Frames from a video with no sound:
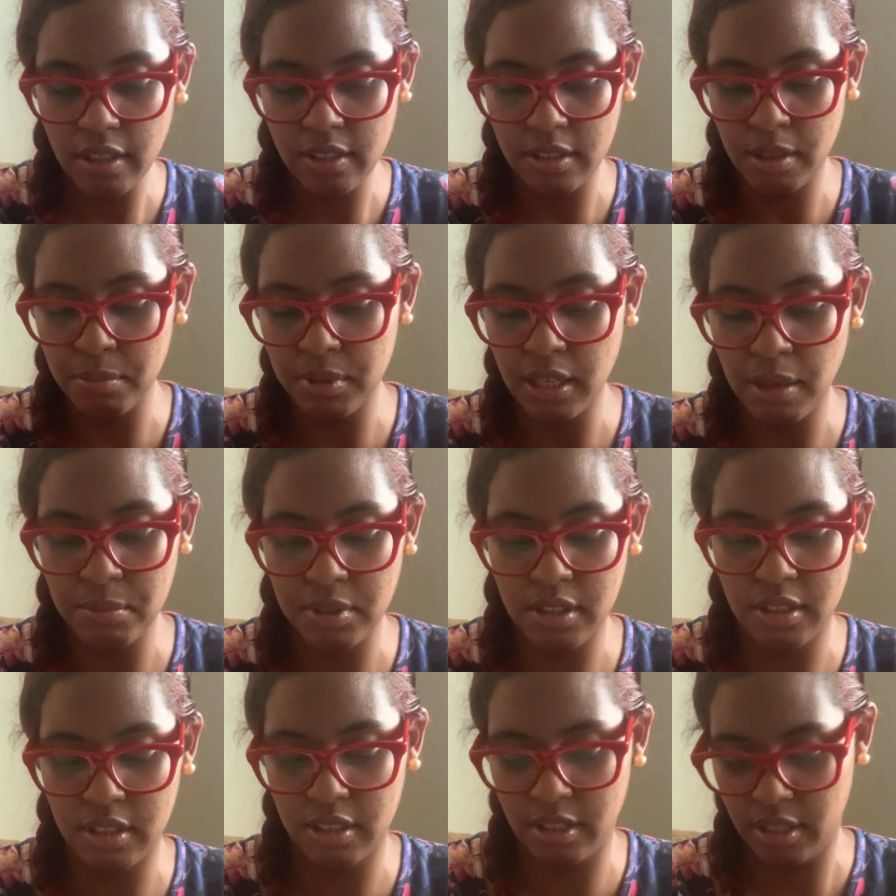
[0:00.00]

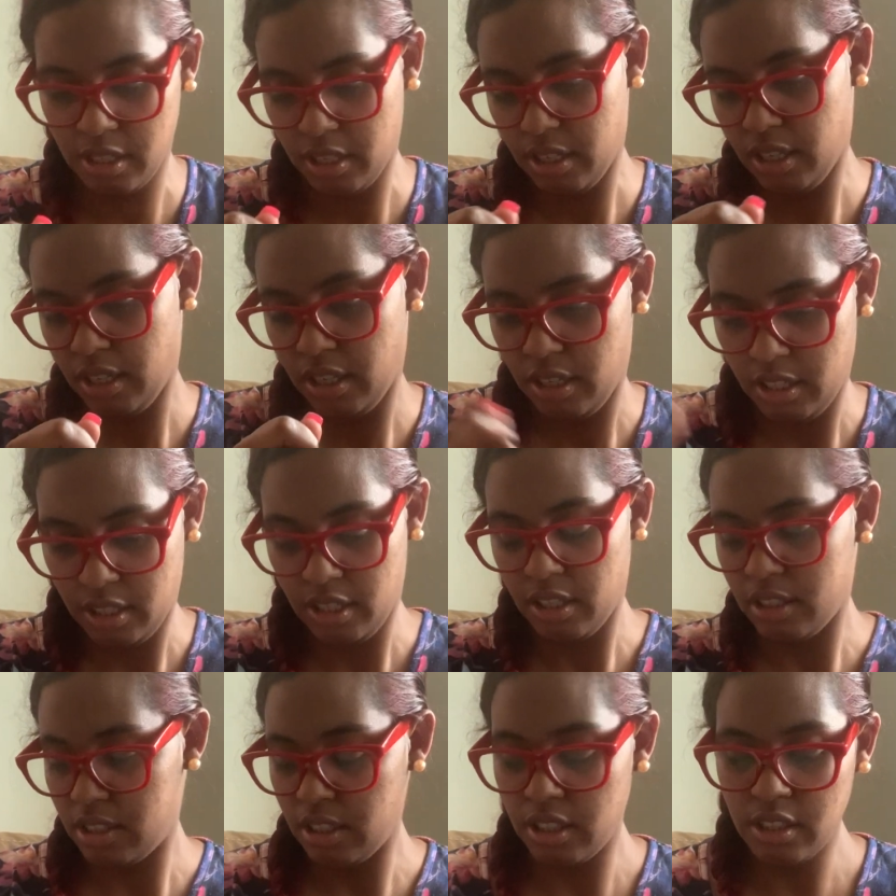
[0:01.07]
Sometimes
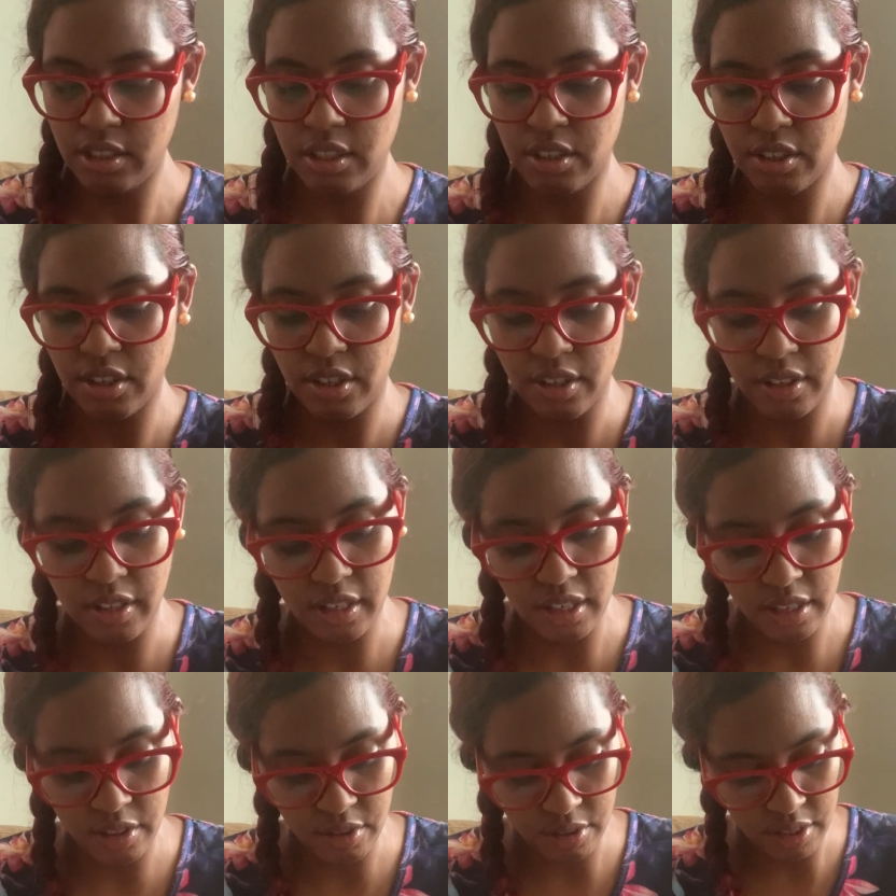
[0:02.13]
it's easier than
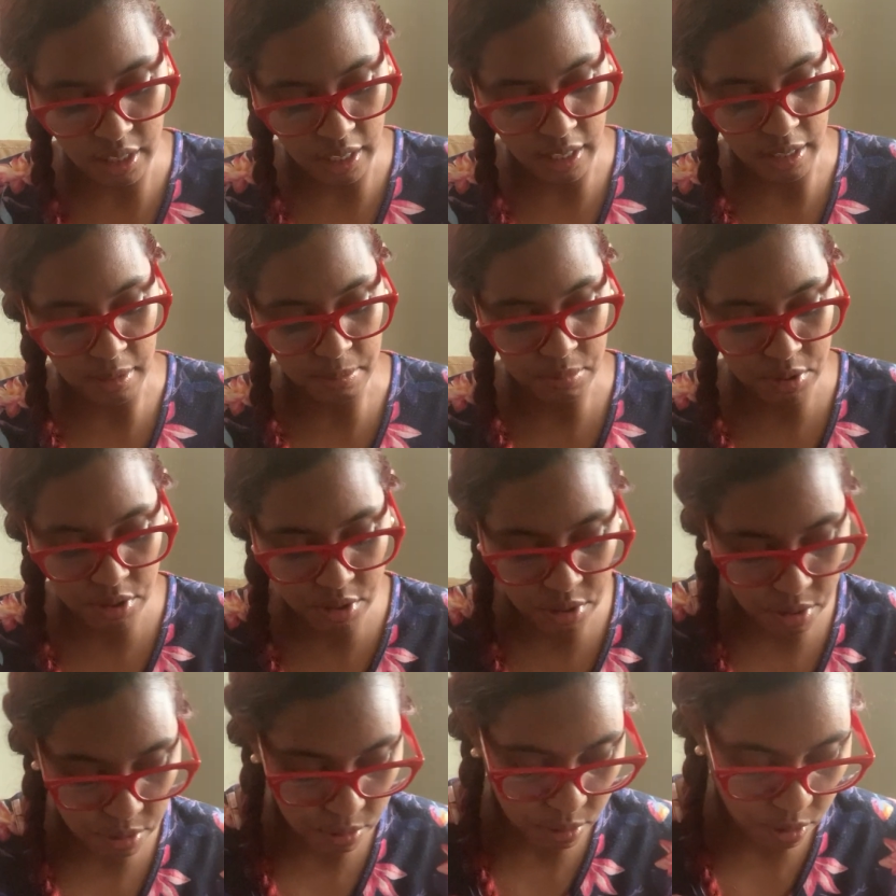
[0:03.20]
other times to